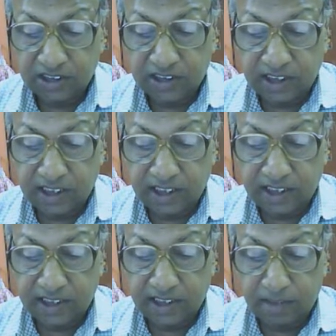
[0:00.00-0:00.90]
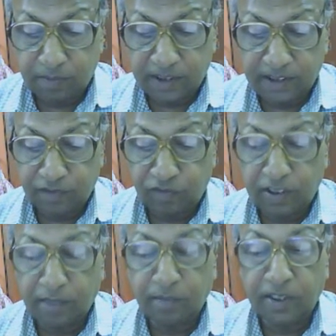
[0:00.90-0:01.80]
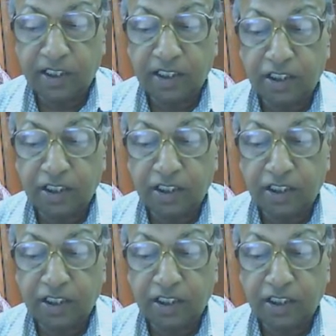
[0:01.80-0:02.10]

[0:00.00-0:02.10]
generated by the farming